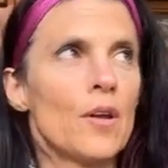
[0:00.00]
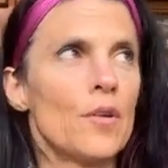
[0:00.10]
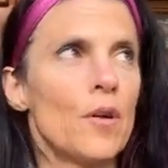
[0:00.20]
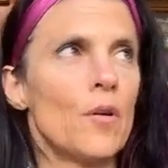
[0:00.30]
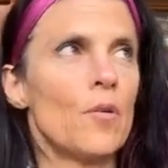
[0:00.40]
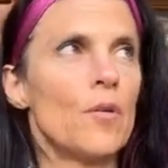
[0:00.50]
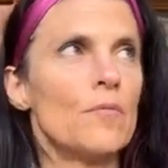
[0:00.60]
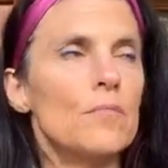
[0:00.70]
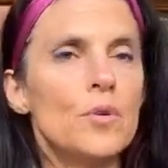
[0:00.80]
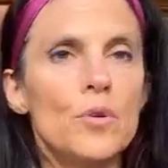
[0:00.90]

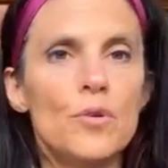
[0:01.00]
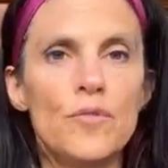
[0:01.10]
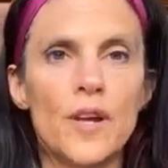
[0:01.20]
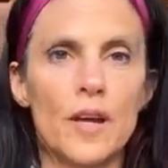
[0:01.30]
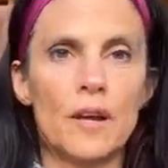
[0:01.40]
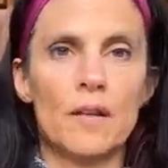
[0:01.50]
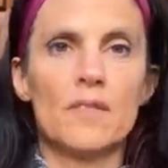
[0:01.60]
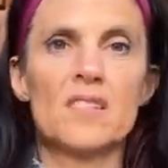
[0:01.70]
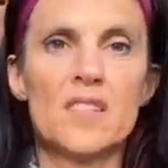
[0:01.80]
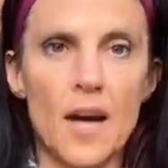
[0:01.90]

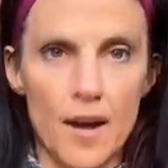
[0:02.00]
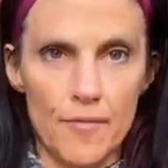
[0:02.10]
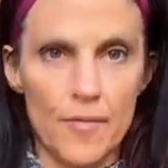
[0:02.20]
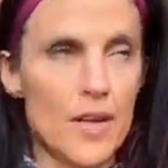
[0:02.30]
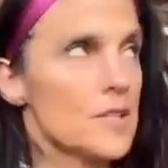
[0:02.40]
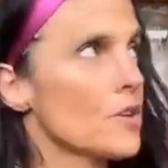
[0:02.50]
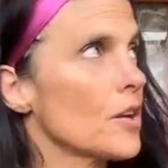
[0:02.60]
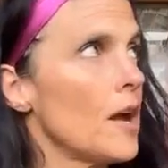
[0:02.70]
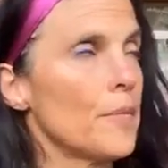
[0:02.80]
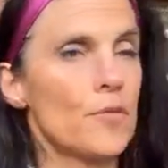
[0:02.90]
moving stuff as
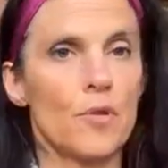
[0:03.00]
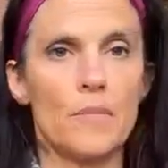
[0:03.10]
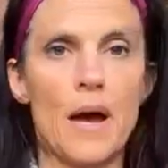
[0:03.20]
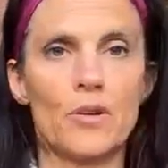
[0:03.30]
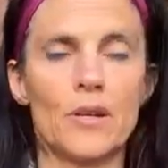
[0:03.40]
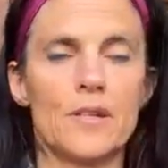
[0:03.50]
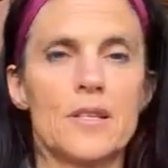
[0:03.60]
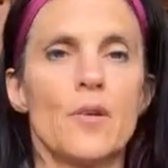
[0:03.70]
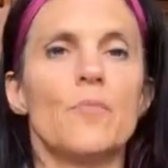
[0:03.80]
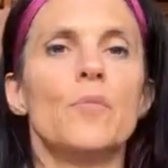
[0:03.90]
they're climbing through the
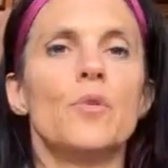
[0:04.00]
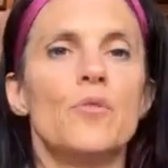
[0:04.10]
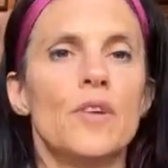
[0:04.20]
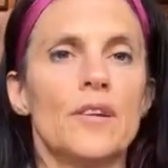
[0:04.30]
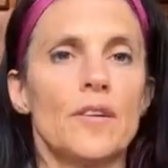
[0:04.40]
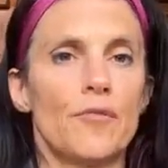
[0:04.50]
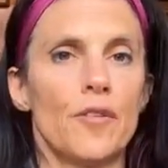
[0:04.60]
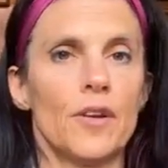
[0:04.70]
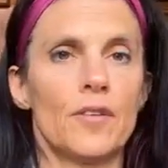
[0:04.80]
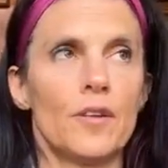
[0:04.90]
mountains. They're moving
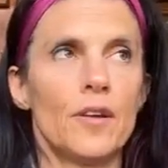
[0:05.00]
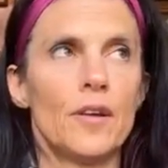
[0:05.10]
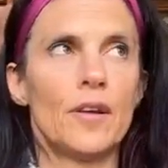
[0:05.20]
different